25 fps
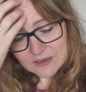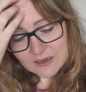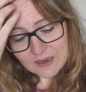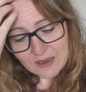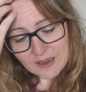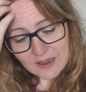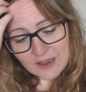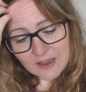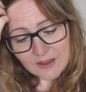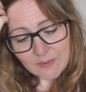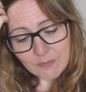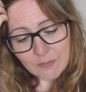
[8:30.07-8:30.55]

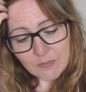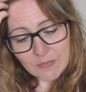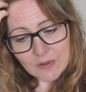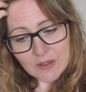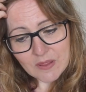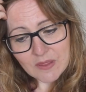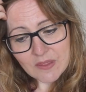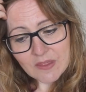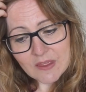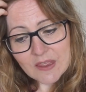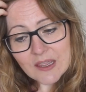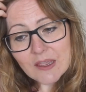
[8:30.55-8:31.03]

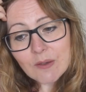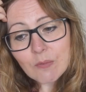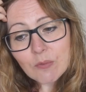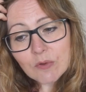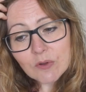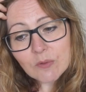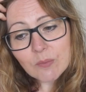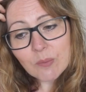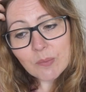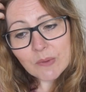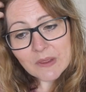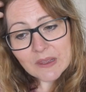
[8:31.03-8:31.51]
um,
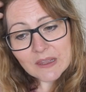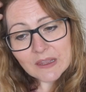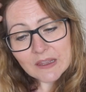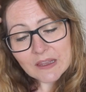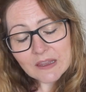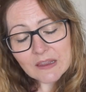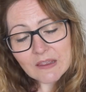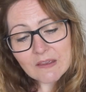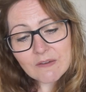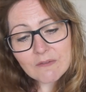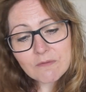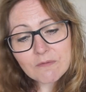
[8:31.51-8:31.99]
will
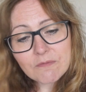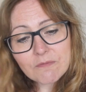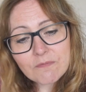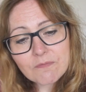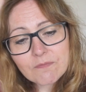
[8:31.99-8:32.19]
be,